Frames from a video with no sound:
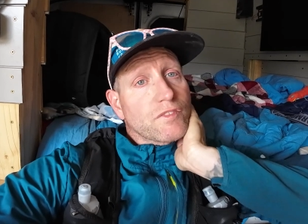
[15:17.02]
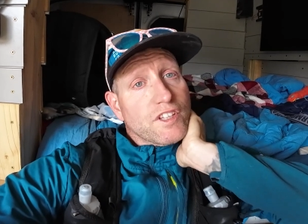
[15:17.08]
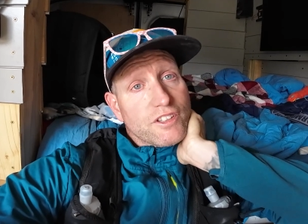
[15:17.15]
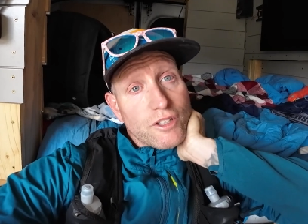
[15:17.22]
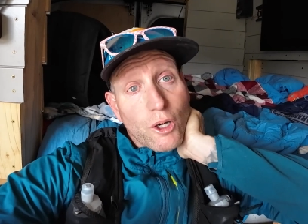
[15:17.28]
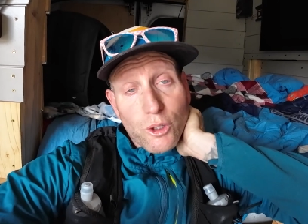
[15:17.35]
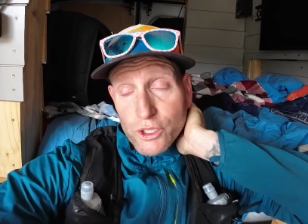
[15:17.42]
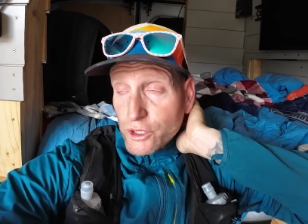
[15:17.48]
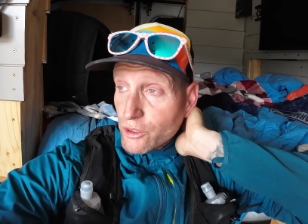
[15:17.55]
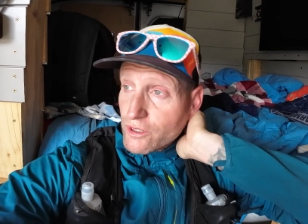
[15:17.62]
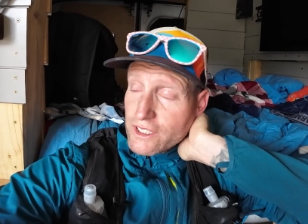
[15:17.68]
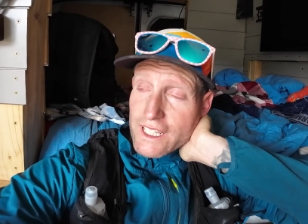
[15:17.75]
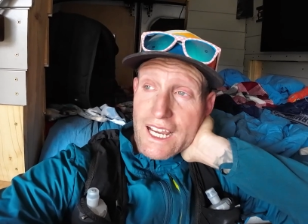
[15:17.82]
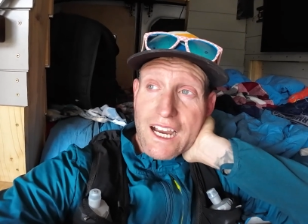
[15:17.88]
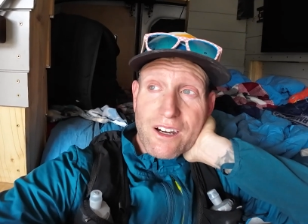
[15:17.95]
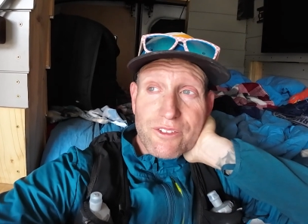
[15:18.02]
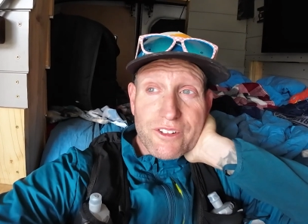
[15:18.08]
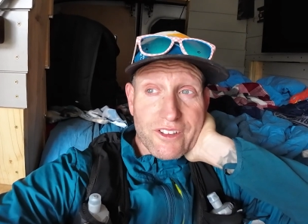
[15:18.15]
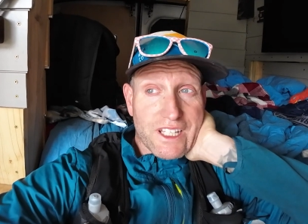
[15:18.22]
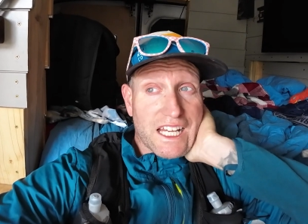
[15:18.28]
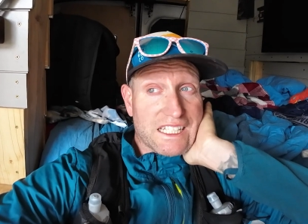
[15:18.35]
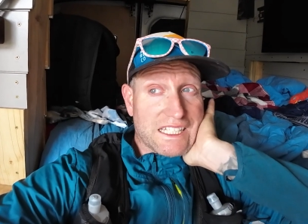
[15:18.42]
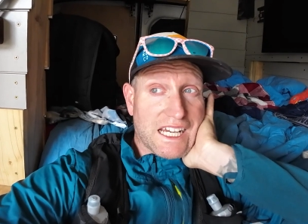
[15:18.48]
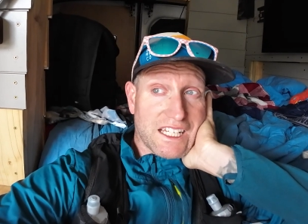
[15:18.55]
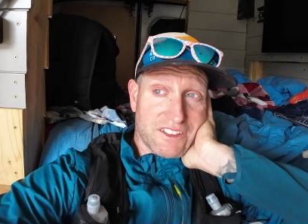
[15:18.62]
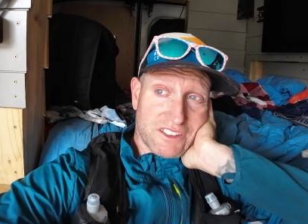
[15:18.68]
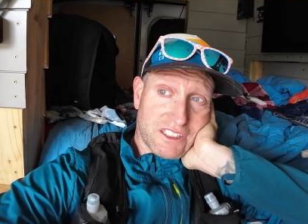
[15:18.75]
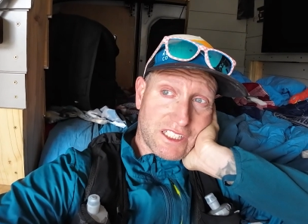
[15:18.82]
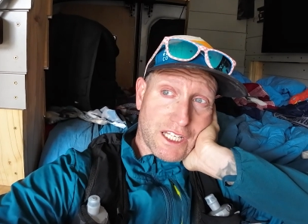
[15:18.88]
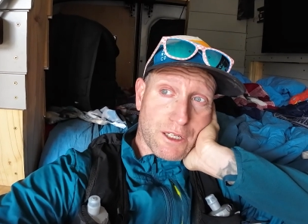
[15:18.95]
So shortly after that
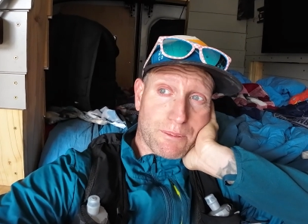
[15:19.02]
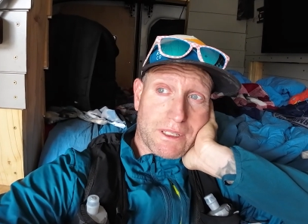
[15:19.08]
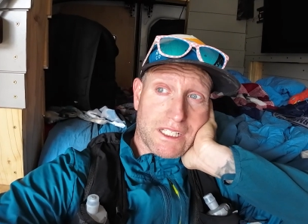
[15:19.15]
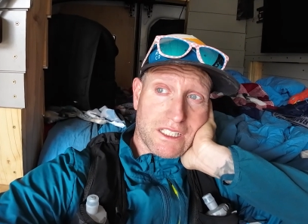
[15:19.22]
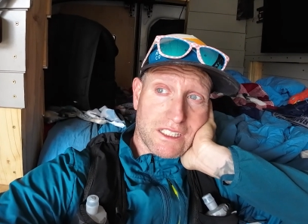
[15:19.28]
last clip,